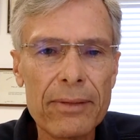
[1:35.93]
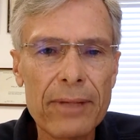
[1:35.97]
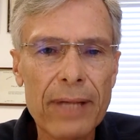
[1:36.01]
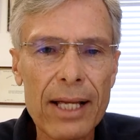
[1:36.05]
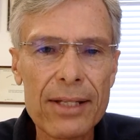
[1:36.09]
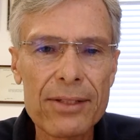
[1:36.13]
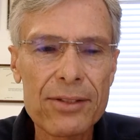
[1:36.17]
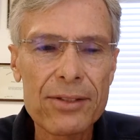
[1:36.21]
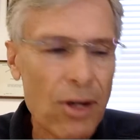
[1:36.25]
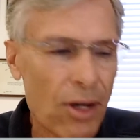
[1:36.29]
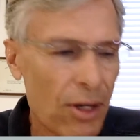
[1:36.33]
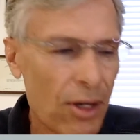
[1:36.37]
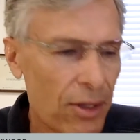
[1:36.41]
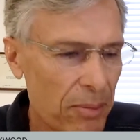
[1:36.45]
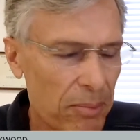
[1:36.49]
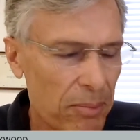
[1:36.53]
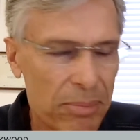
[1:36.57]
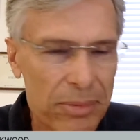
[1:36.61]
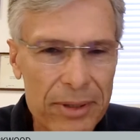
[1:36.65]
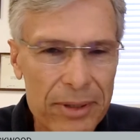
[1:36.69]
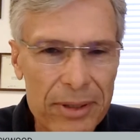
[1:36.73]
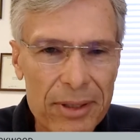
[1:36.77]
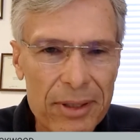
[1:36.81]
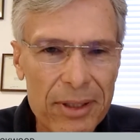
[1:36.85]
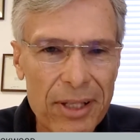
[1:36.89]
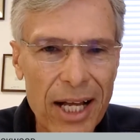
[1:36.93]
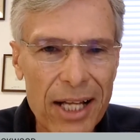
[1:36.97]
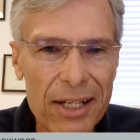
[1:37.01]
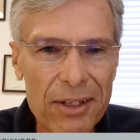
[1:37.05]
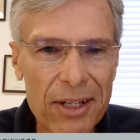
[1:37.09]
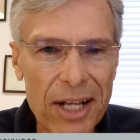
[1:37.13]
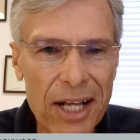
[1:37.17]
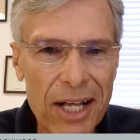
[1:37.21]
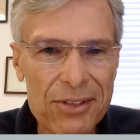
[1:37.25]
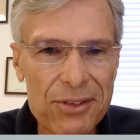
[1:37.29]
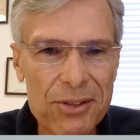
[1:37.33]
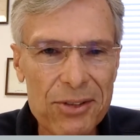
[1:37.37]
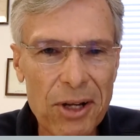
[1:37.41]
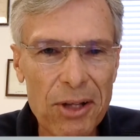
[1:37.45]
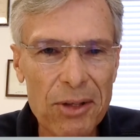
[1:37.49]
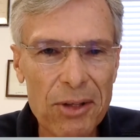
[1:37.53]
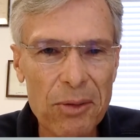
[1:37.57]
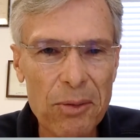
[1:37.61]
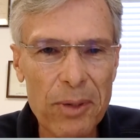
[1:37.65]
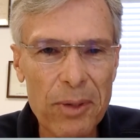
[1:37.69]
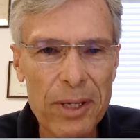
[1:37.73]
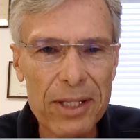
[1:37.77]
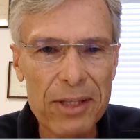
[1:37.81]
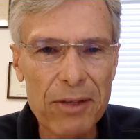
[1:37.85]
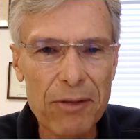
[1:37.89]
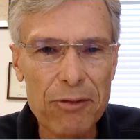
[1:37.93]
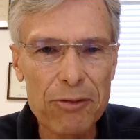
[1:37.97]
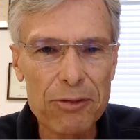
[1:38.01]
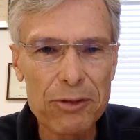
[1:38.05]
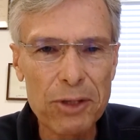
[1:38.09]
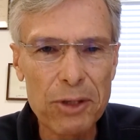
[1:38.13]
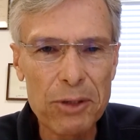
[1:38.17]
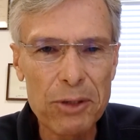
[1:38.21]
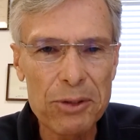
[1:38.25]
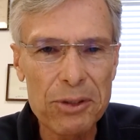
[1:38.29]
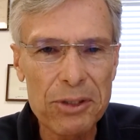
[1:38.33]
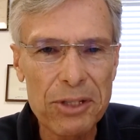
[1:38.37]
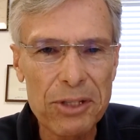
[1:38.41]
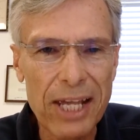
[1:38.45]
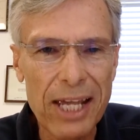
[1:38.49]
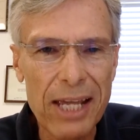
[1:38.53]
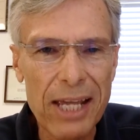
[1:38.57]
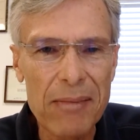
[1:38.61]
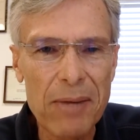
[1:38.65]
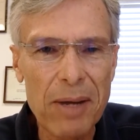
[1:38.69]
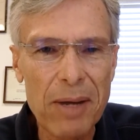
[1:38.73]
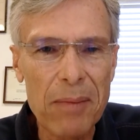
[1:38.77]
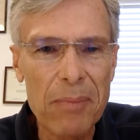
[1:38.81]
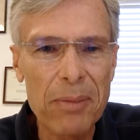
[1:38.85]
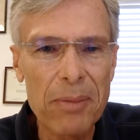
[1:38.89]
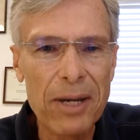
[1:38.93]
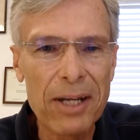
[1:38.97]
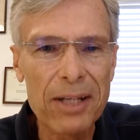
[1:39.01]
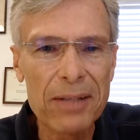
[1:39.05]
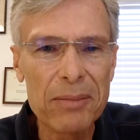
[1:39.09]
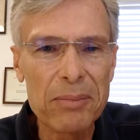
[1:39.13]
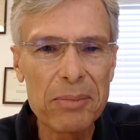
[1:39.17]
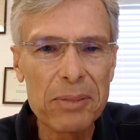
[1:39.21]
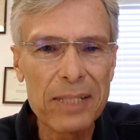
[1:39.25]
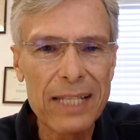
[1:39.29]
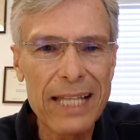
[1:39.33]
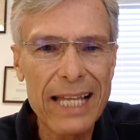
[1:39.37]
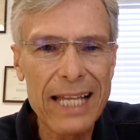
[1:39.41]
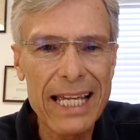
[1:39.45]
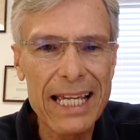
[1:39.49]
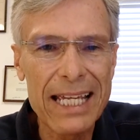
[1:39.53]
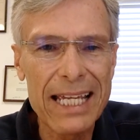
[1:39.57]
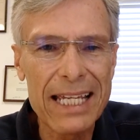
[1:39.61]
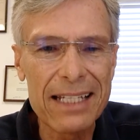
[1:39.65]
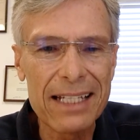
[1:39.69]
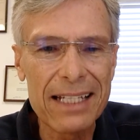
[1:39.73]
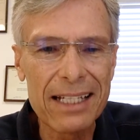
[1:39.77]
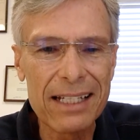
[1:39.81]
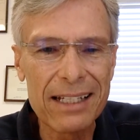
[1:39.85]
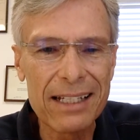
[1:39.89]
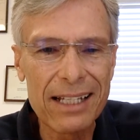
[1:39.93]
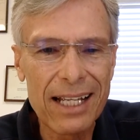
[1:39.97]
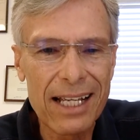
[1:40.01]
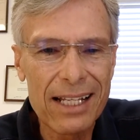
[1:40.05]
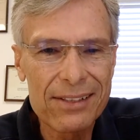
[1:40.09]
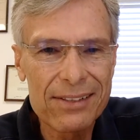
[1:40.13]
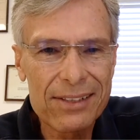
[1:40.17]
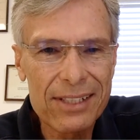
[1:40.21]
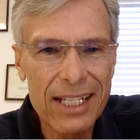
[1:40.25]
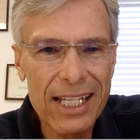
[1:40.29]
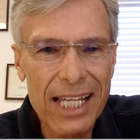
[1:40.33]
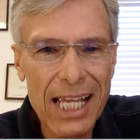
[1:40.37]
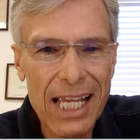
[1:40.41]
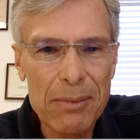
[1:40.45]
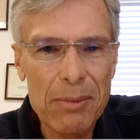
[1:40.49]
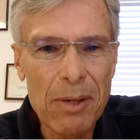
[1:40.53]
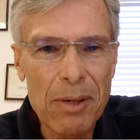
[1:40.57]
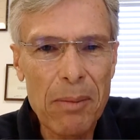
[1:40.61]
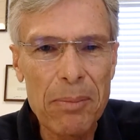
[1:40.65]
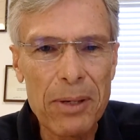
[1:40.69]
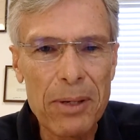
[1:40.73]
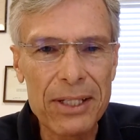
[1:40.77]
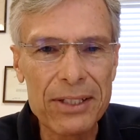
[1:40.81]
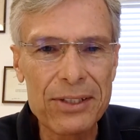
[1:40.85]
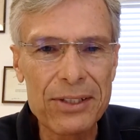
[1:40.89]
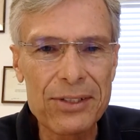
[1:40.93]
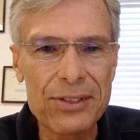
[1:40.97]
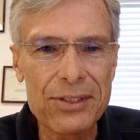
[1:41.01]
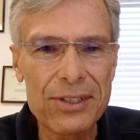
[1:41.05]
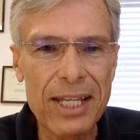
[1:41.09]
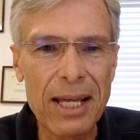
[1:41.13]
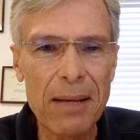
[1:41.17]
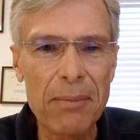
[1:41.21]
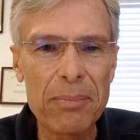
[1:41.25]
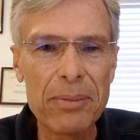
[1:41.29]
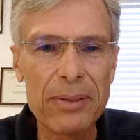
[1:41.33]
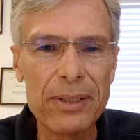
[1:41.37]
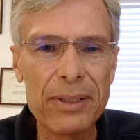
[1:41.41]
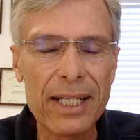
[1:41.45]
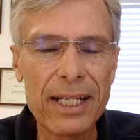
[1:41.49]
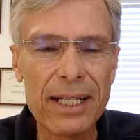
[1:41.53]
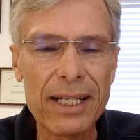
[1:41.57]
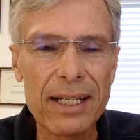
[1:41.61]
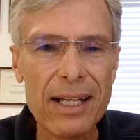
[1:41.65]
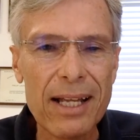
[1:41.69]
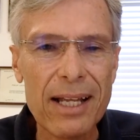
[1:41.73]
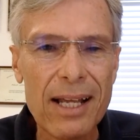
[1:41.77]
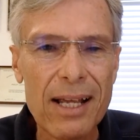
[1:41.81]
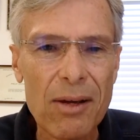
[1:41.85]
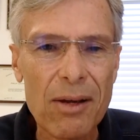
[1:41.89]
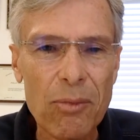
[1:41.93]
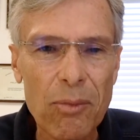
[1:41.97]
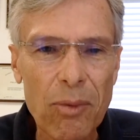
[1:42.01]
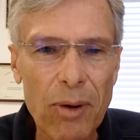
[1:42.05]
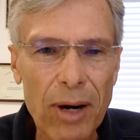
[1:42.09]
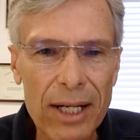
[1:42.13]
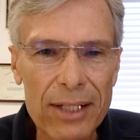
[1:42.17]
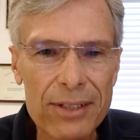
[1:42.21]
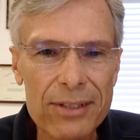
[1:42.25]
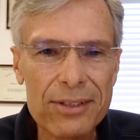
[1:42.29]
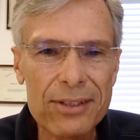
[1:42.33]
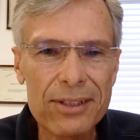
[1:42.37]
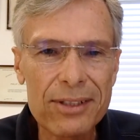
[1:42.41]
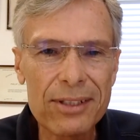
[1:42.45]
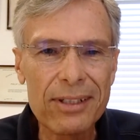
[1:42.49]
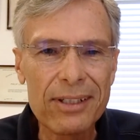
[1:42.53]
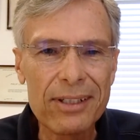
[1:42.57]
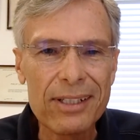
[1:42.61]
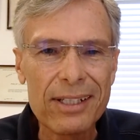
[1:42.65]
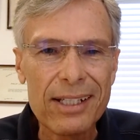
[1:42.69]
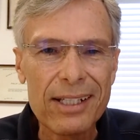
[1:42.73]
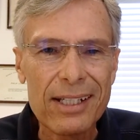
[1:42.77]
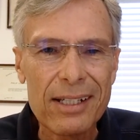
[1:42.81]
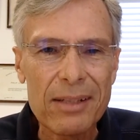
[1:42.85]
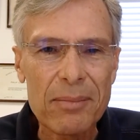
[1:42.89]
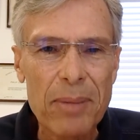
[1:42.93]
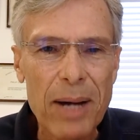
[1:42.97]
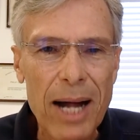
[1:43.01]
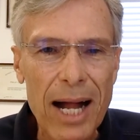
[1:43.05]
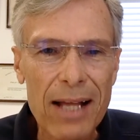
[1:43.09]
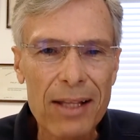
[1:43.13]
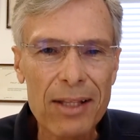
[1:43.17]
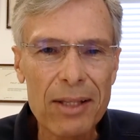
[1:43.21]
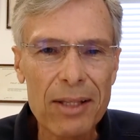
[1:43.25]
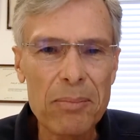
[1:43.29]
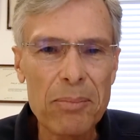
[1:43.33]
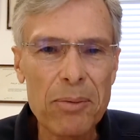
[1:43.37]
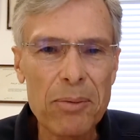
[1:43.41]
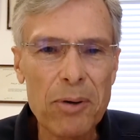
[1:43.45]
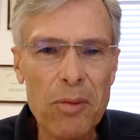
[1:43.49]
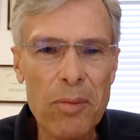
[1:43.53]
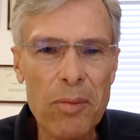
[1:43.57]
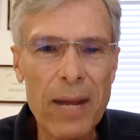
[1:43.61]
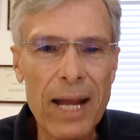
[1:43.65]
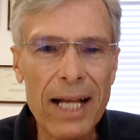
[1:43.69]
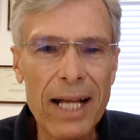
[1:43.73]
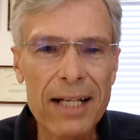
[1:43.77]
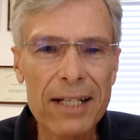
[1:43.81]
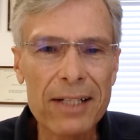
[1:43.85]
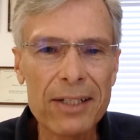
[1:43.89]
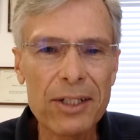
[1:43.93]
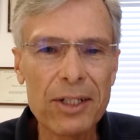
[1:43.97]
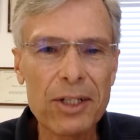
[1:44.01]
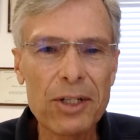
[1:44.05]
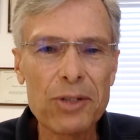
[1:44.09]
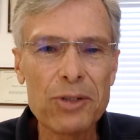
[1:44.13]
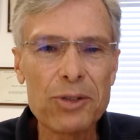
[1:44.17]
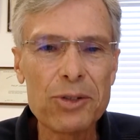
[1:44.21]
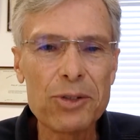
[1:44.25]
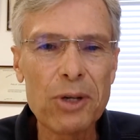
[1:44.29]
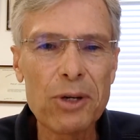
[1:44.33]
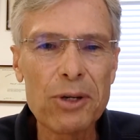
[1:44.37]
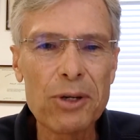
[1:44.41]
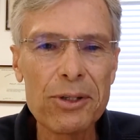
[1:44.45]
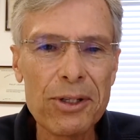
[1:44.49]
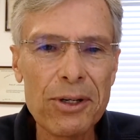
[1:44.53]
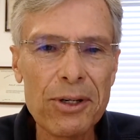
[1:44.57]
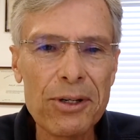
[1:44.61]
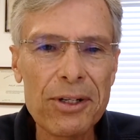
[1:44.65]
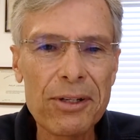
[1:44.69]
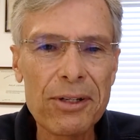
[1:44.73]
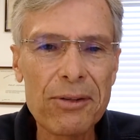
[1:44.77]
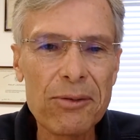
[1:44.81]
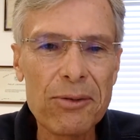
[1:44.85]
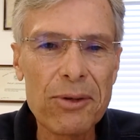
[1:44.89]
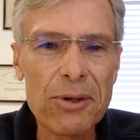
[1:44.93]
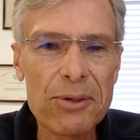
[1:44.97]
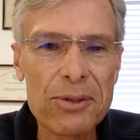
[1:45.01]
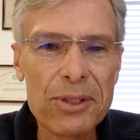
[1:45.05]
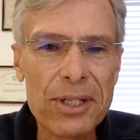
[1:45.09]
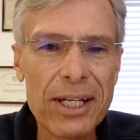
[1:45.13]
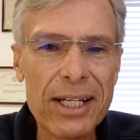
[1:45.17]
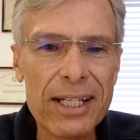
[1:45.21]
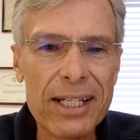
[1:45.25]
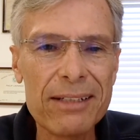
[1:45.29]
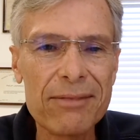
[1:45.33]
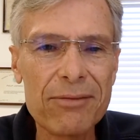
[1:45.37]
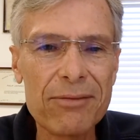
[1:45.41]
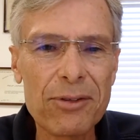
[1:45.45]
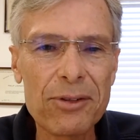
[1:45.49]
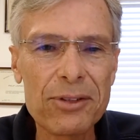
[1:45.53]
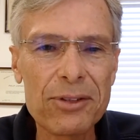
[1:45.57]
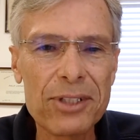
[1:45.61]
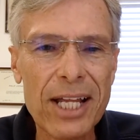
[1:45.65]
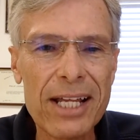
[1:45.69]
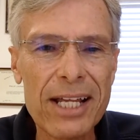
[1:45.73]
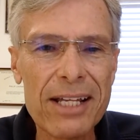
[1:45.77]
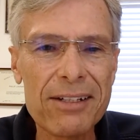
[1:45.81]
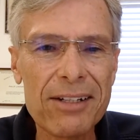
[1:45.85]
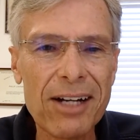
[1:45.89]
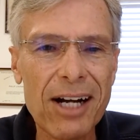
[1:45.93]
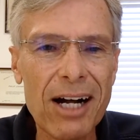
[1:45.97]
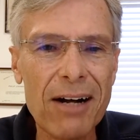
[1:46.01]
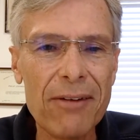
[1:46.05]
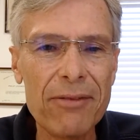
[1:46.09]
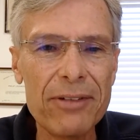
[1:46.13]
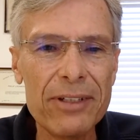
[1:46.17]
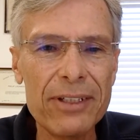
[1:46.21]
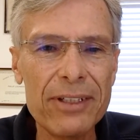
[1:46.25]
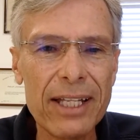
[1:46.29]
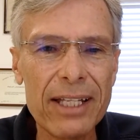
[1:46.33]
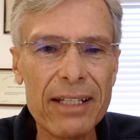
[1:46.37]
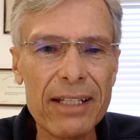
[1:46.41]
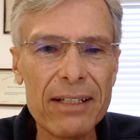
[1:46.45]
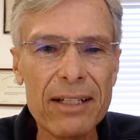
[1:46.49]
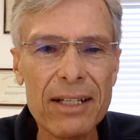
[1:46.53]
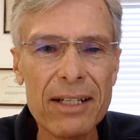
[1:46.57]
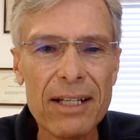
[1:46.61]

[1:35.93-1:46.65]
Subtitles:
I saw I saw the way the floats came up on plane, and as they came up on the step, and then watched the pilot pull back on the control yoke and rotate for takeoff, and then